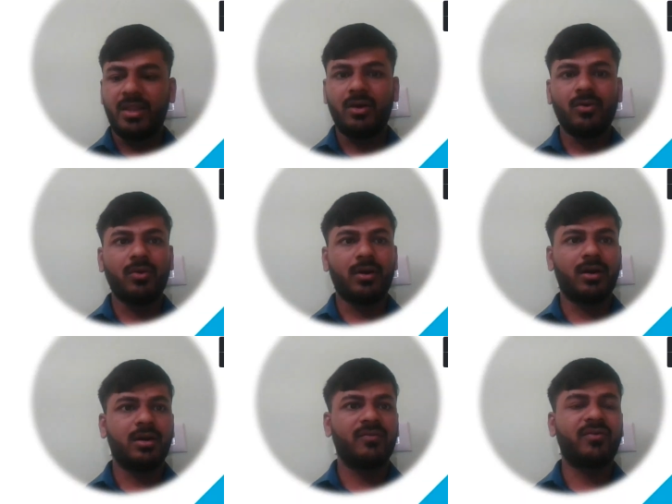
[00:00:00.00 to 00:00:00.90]
Now
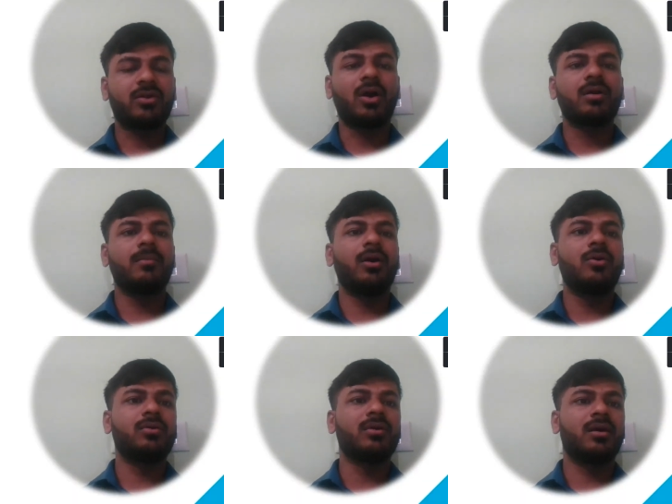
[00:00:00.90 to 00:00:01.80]
if I talk
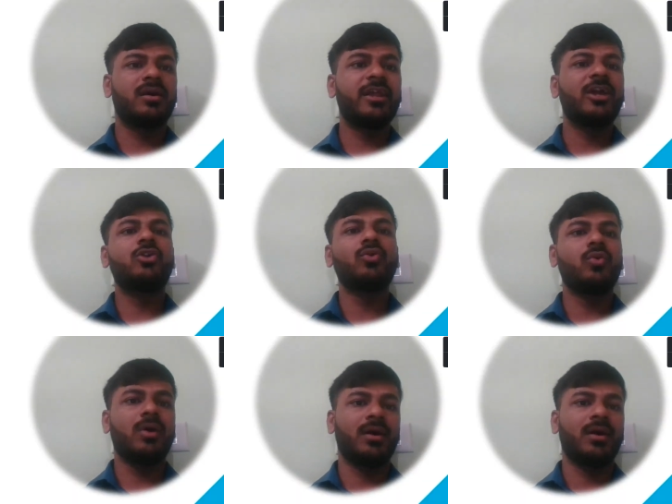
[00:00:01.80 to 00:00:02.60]
about negative